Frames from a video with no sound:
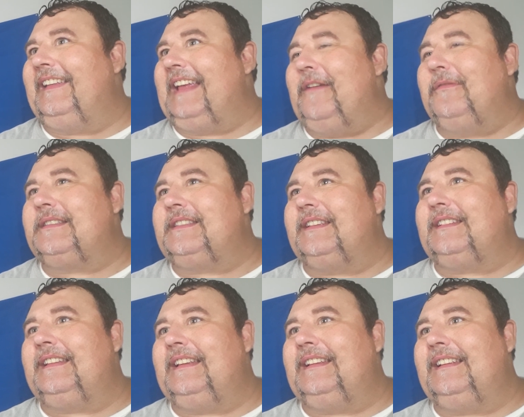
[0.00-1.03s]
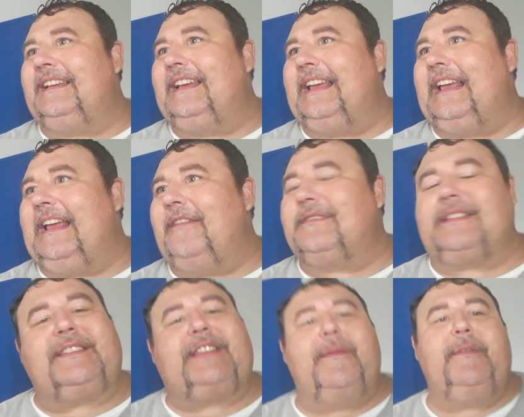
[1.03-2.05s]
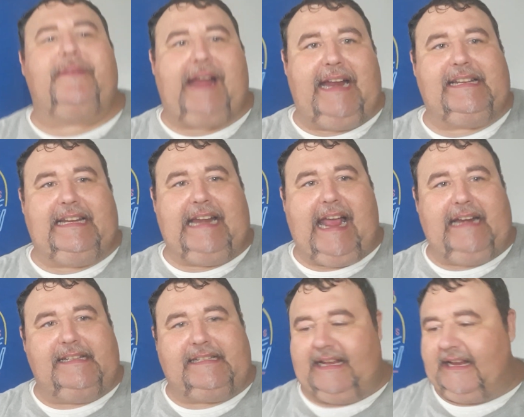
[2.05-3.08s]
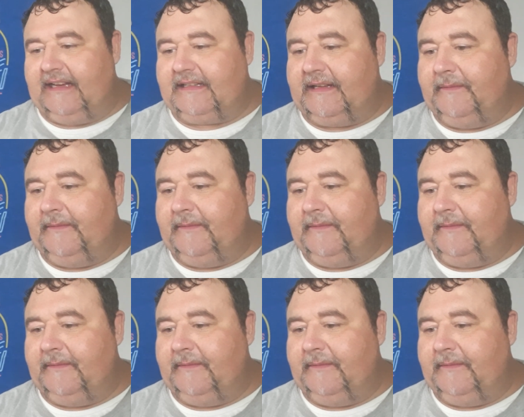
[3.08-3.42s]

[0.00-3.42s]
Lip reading: it was the summer of 1996.